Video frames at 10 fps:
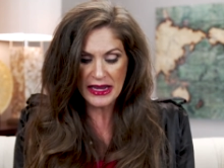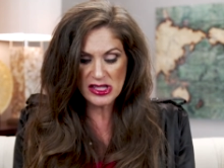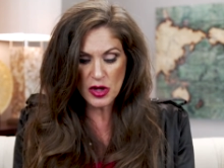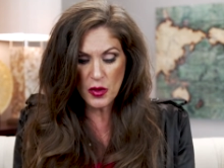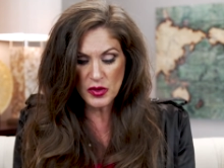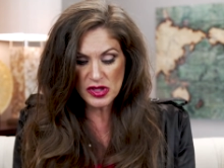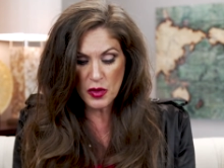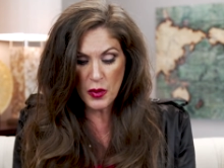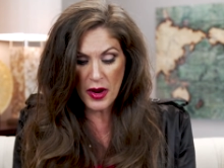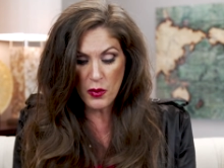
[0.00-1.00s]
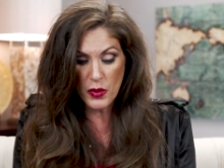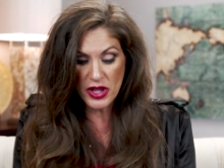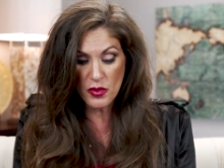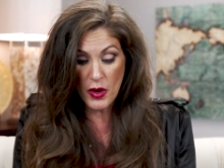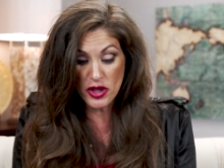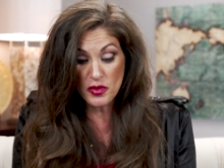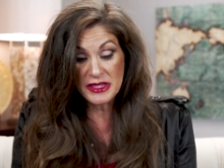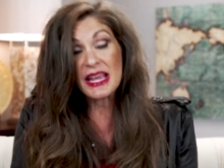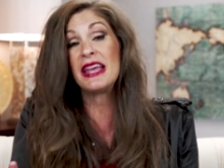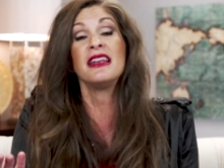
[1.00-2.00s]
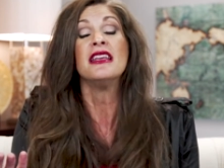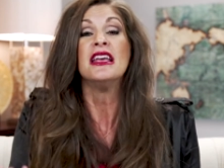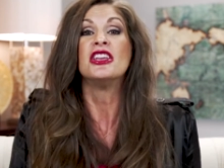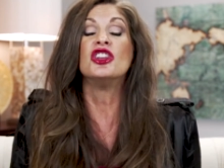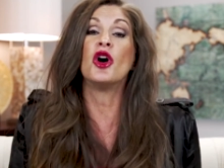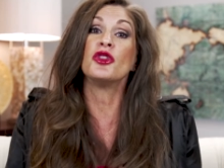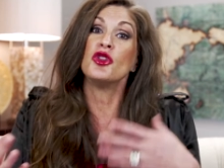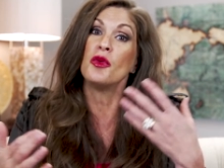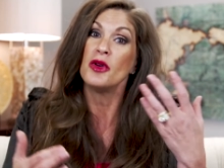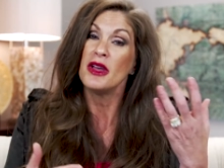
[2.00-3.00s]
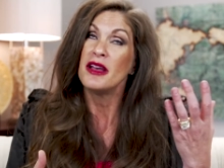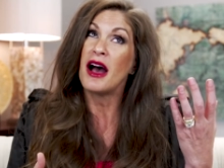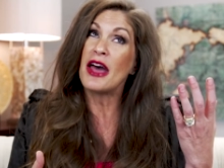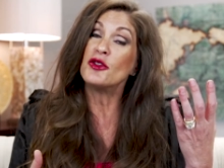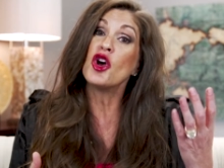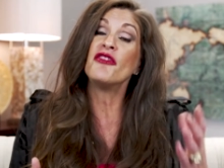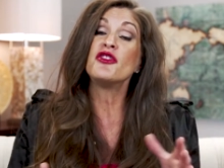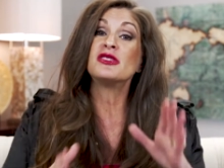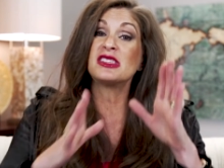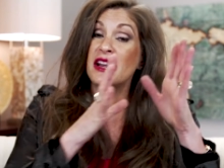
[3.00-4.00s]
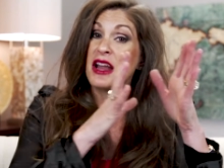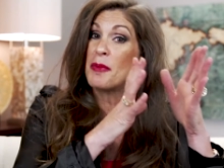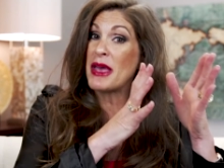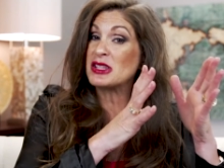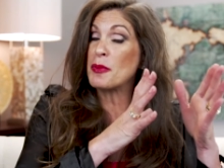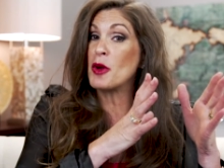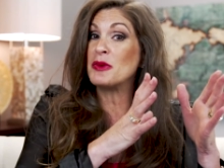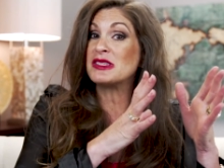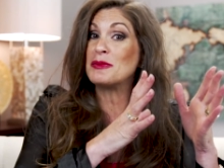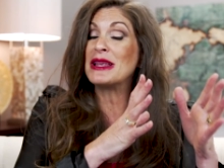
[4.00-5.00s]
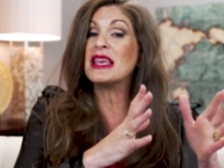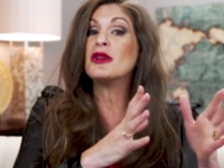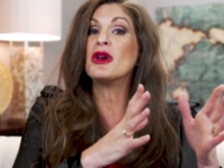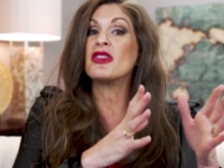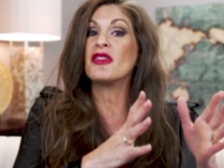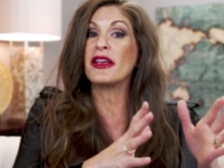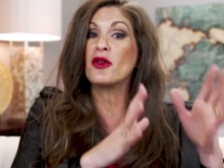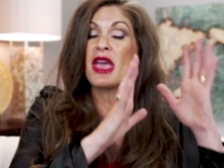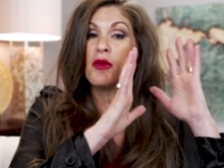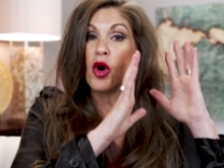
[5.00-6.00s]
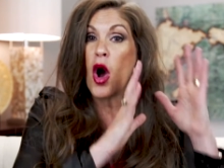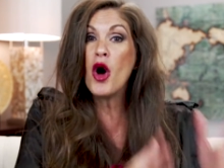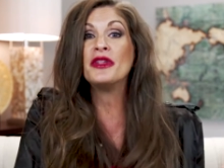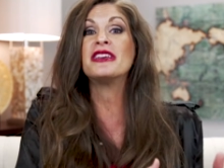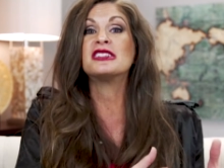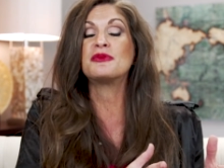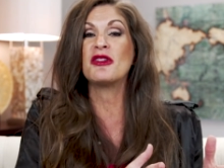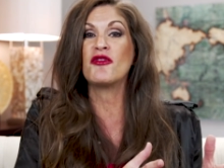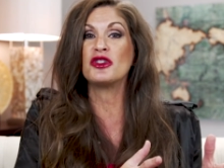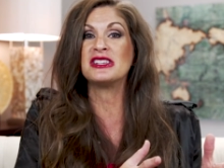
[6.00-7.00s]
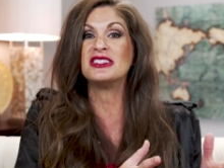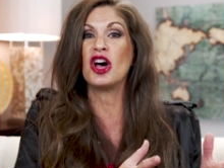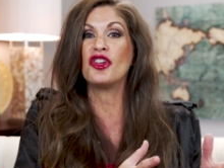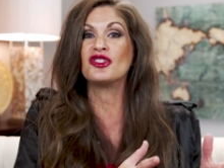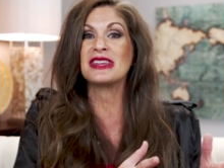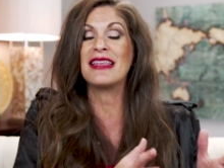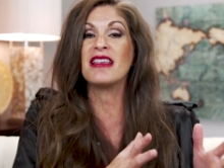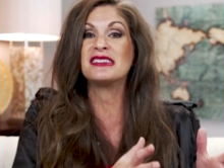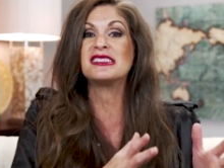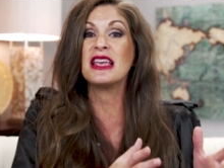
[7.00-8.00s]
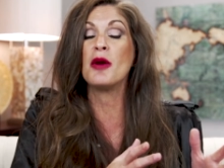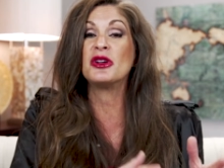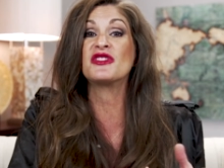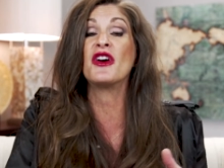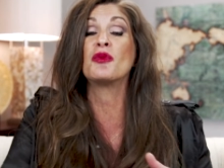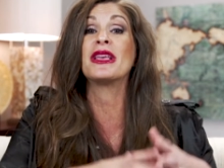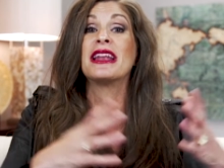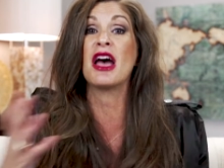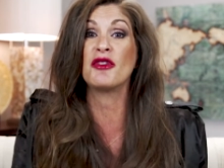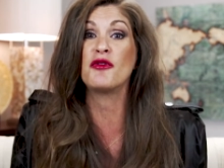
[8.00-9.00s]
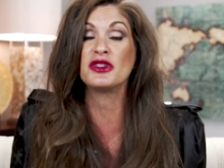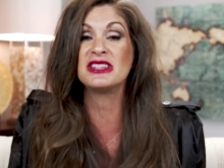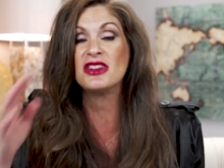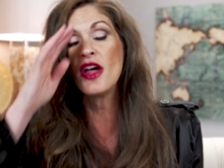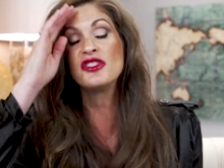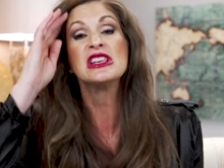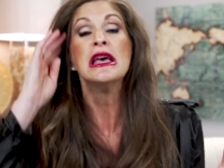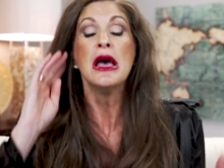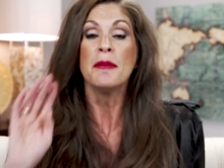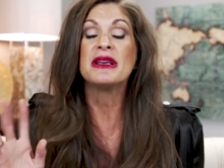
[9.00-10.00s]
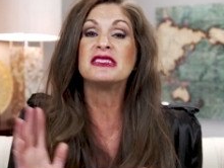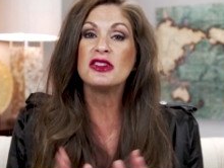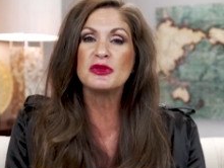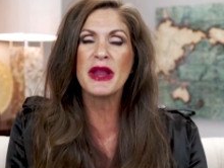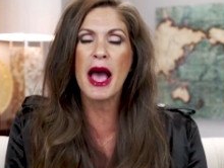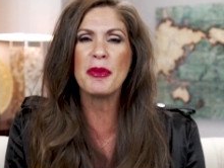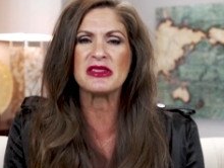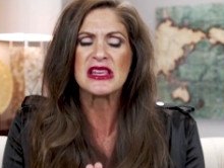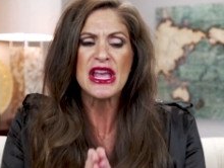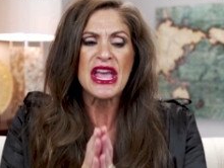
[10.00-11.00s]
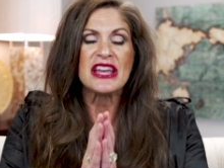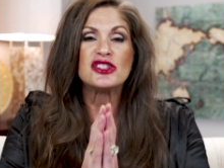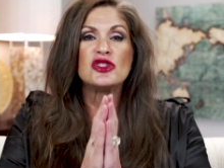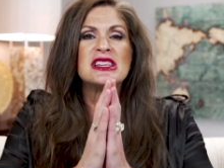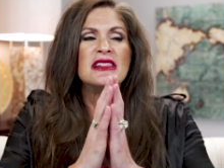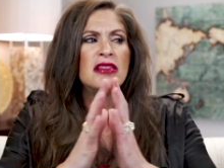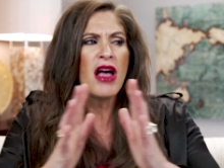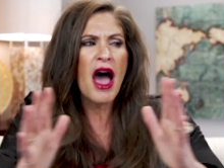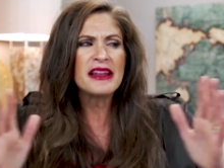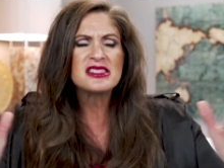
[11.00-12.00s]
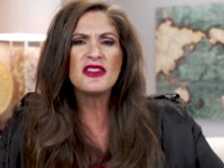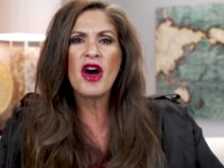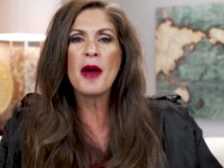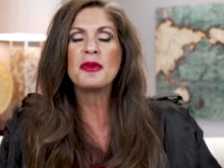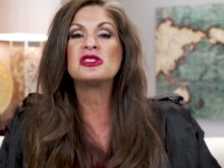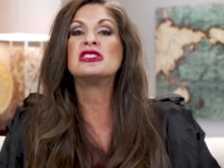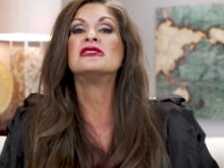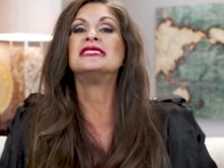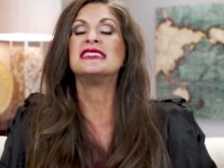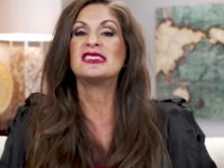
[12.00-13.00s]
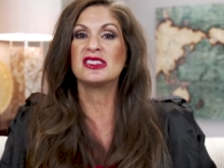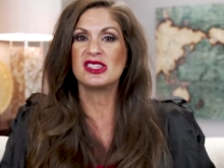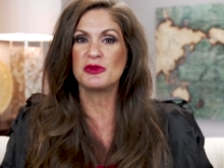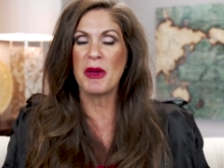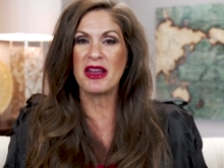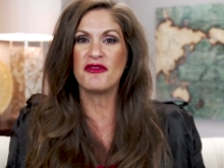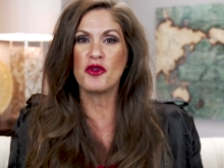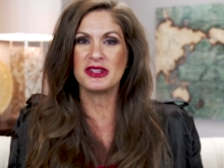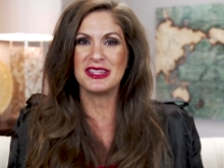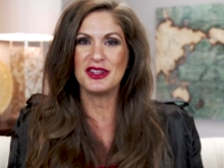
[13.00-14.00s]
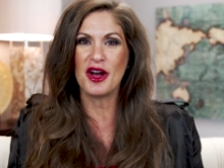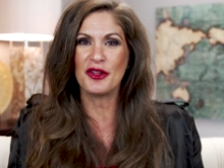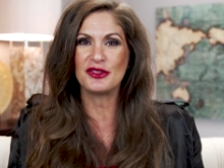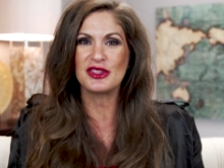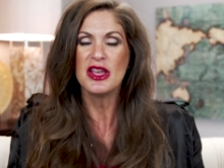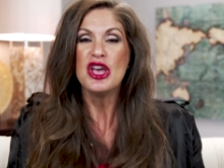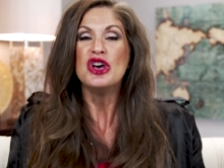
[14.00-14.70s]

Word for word: And so what you did, you know, I don't know if you set it up as a purpose to begin with of like, okay, we're only going to spend $14 and let's see how much fun we can have with $14. Because here's what happens is you see lots of opportunities to spend $14.